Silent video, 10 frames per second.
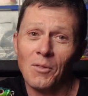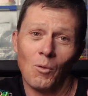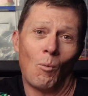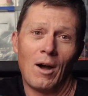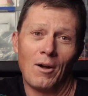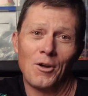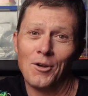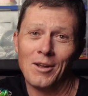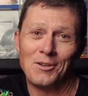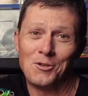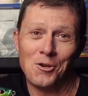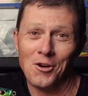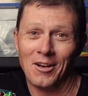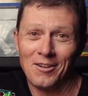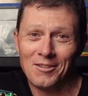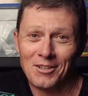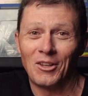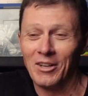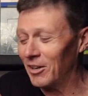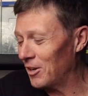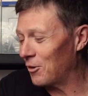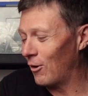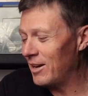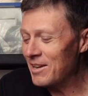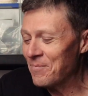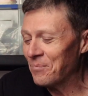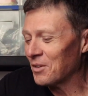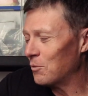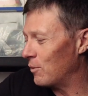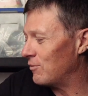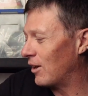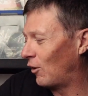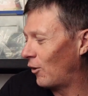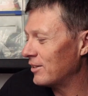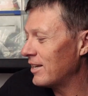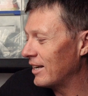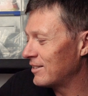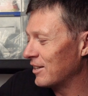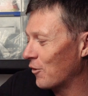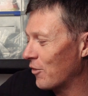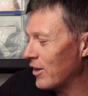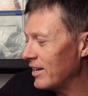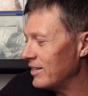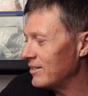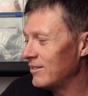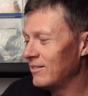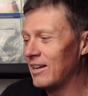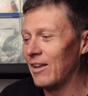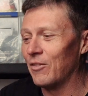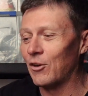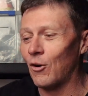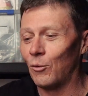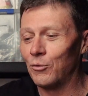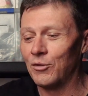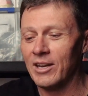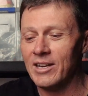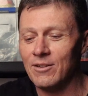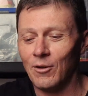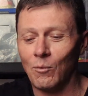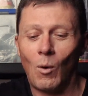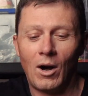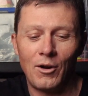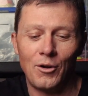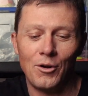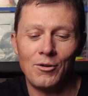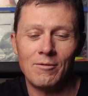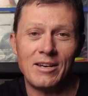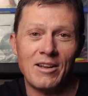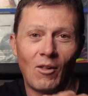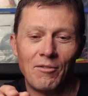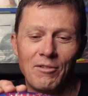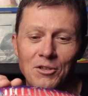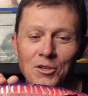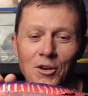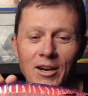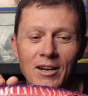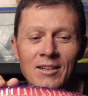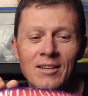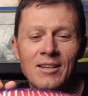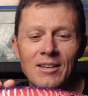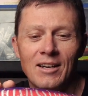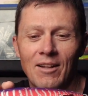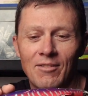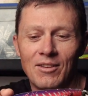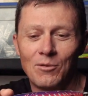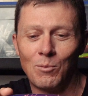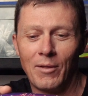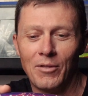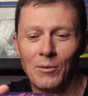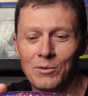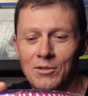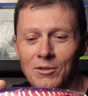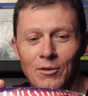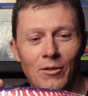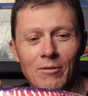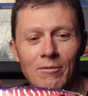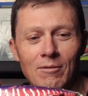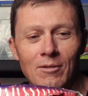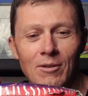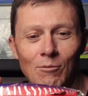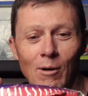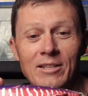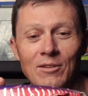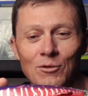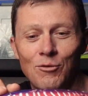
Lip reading: The wahoo and tuna clearly agree. We've done a lot of testing on these out in the Coral Sea on wahoo and yellowfin tuna. This is one that was just on a recent